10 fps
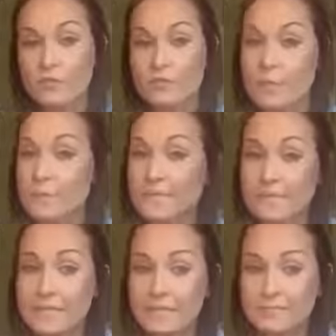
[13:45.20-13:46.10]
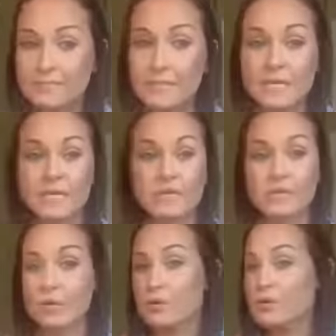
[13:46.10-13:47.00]
for me being
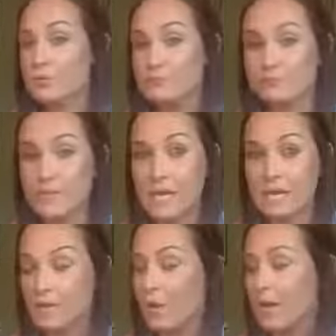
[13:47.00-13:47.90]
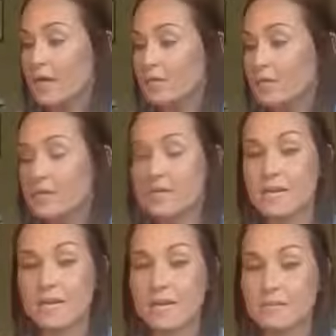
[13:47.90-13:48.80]
so out of whack, you guys, I
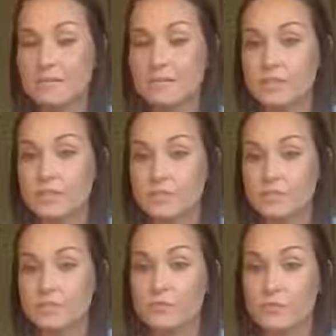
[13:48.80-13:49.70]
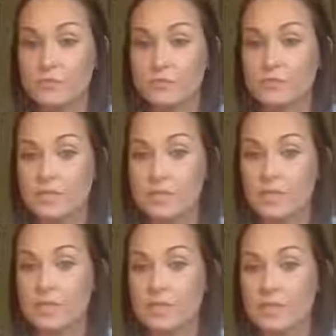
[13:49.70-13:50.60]
had to do 20 drops a day.
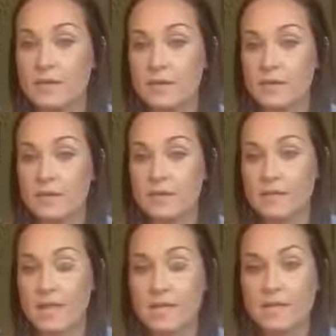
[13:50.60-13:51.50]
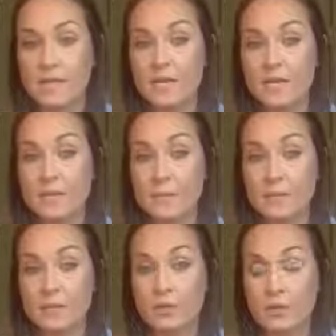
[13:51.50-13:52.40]
And as a
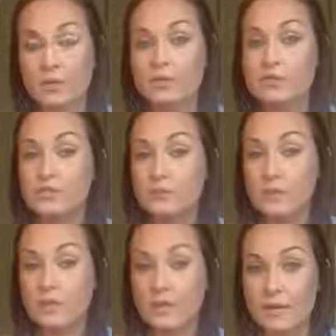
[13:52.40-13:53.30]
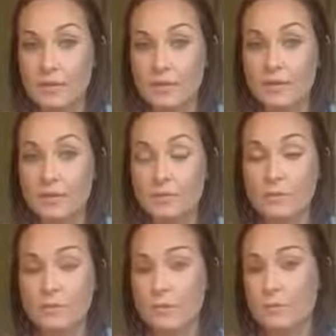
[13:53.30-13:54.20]
marijuana consumer, I am a medical
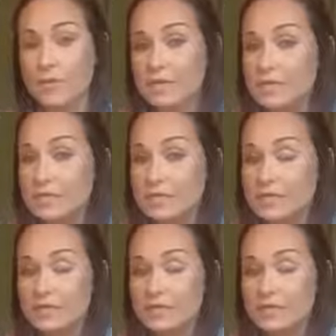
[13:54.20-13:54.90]
marijuana patient,